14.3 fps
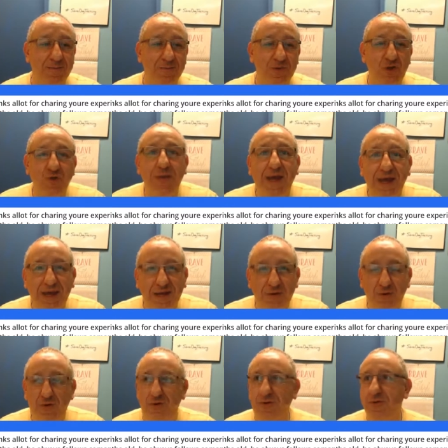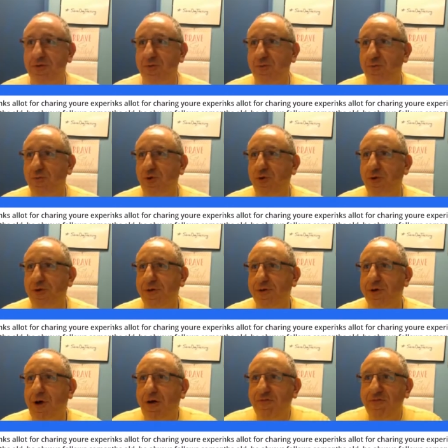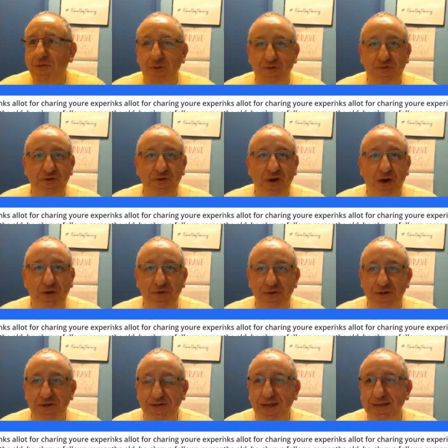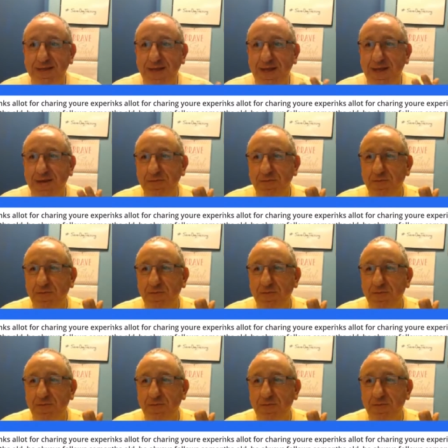humane or more comfortable for dog owners, and they